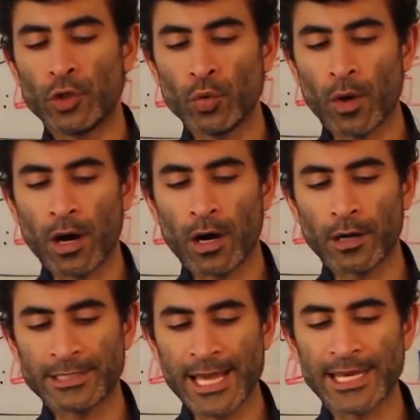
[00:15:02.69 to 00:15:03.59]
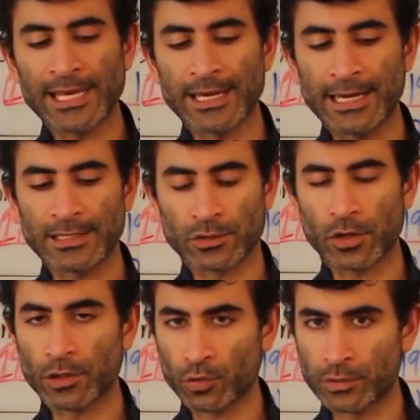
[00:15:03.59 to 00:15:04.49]
you are taking a
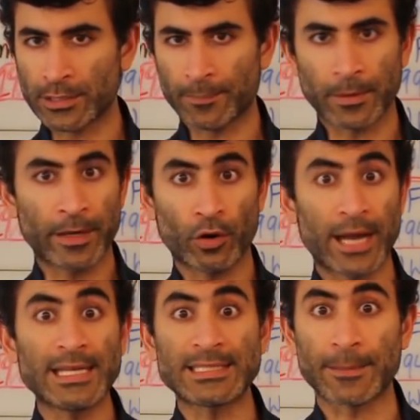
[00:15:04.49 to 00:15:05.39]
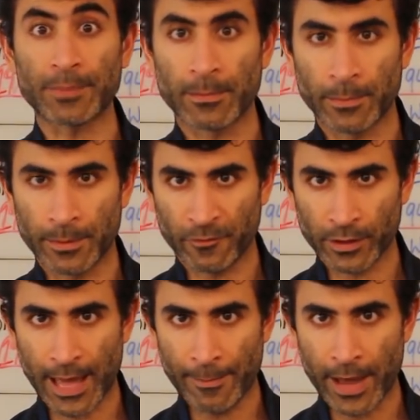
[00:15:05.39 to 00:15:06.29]
testosterone supplement or any supplement
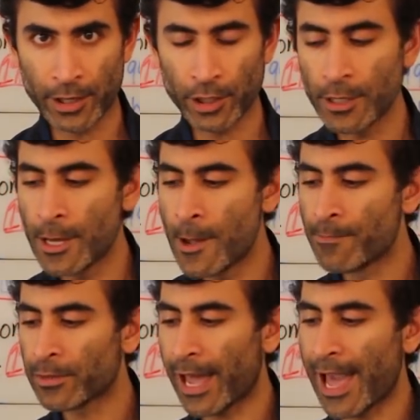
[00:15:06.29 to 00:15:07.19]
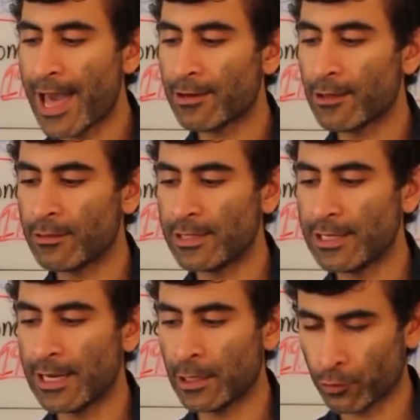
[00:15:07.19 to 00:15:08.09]
for that matter, and
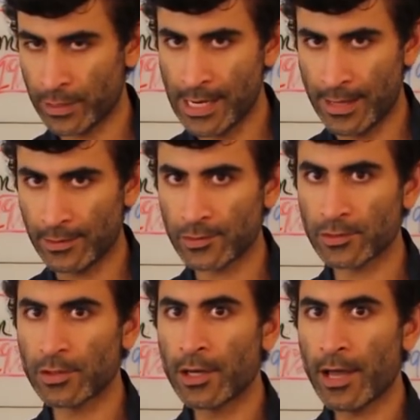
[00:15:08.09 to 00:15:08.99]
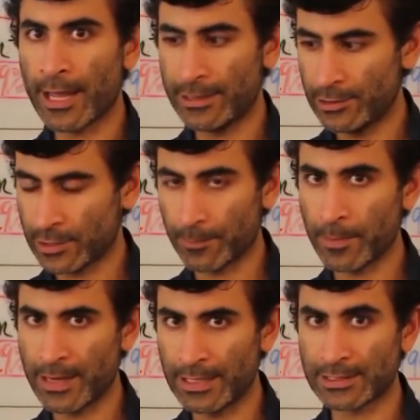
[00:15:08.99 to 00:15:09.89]
the ingredients and the
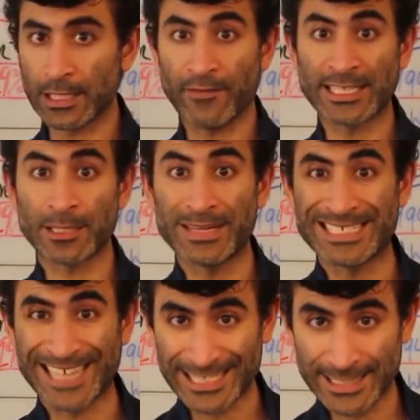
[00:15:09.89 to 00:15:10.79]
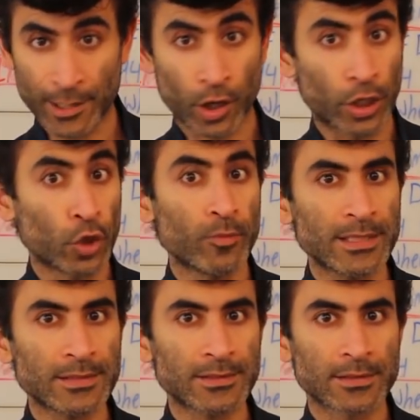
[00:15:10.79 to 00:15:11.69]
supplement itself hasn't been tested on
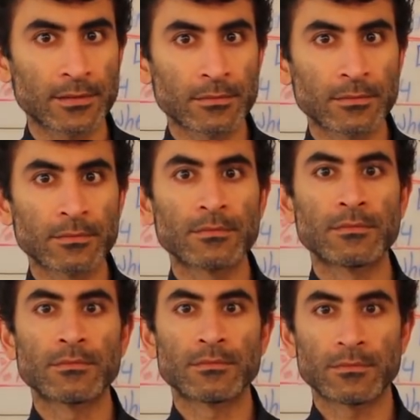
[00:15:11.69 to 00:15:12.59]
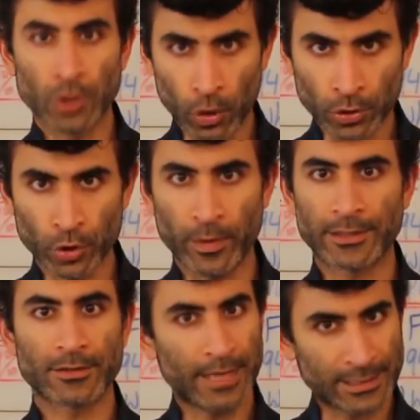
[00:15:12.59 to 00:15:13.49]
humans, don't do
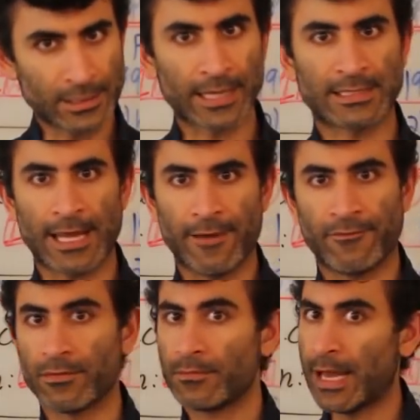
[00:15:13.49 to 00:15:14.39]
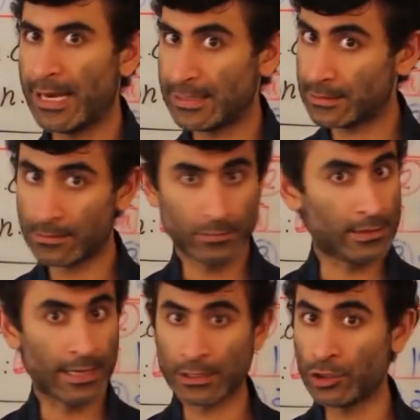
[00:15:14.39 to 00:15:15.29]
it. It's not safe. And it's
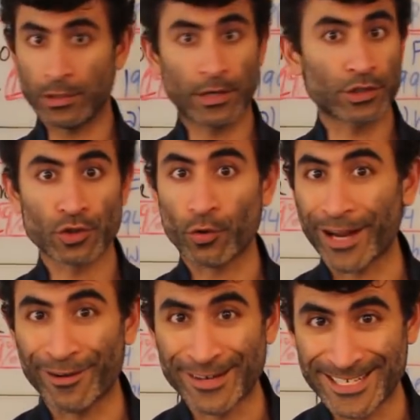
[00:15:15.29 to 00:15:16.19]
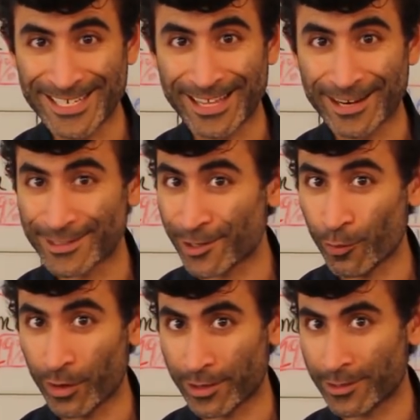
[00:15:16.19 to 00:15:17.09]
because there's no guarantee that it's going
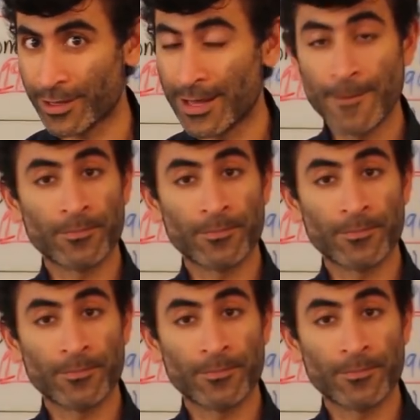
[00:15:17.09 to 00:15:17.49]
to work.